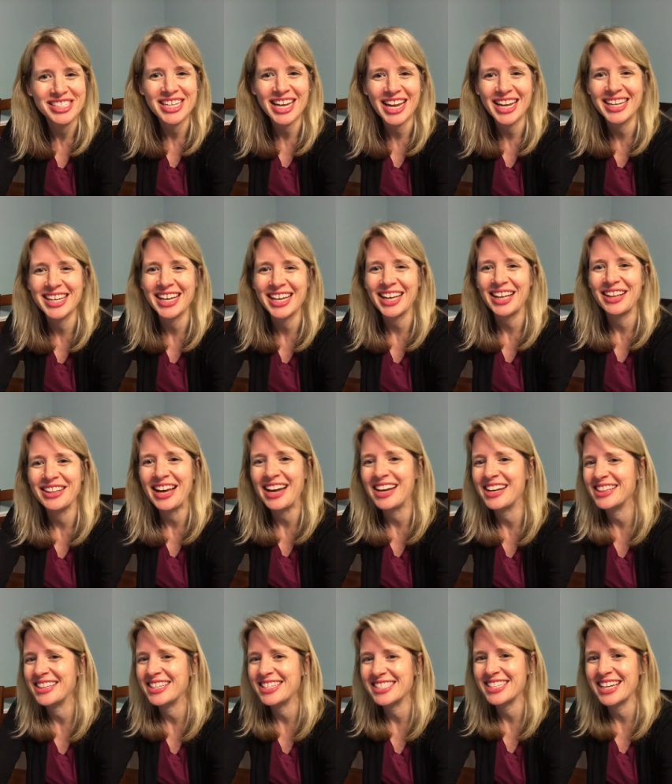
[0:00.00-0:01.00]
take a
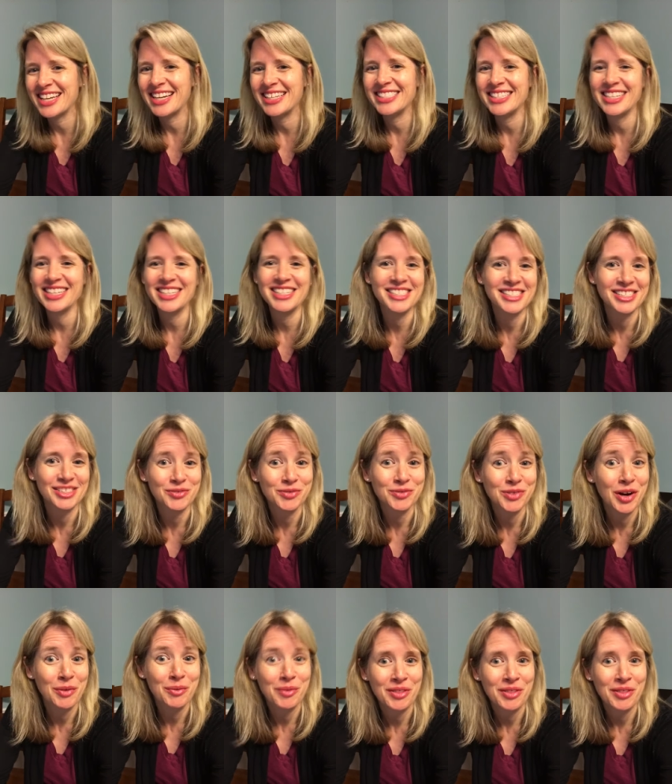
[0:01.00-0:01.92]
lot of these ideas ideas and run